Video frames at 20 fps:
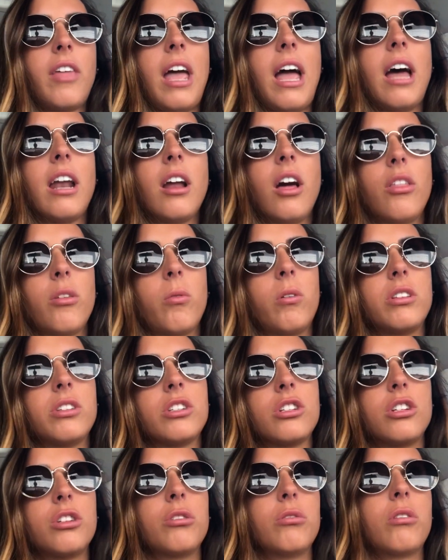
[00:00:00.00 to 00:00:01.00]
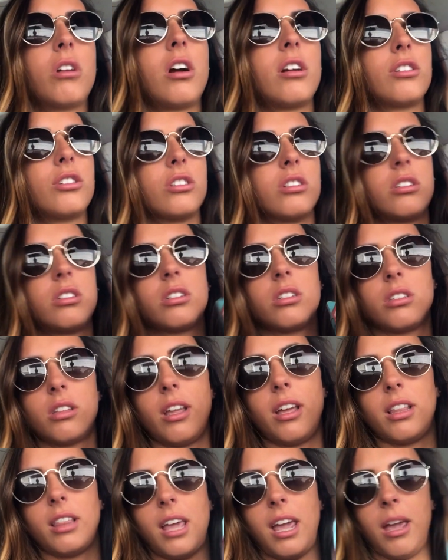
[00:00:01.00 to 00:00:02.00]
They had other ones too, not just
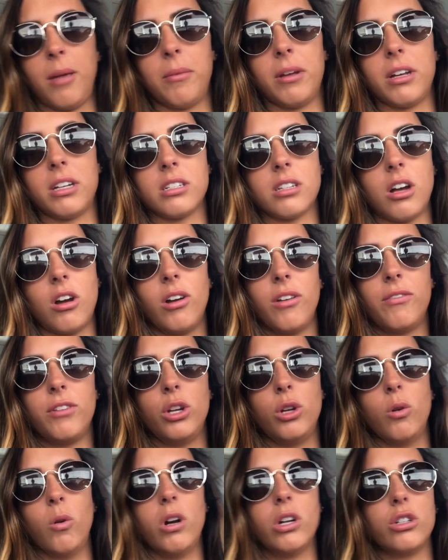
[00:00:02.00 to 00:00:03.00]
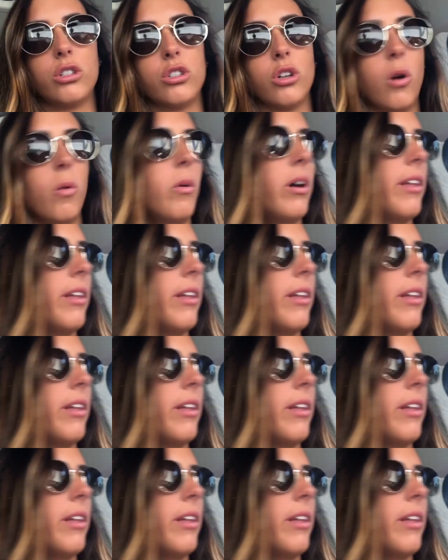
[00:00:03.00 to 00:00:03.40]
like the hammock style if you don't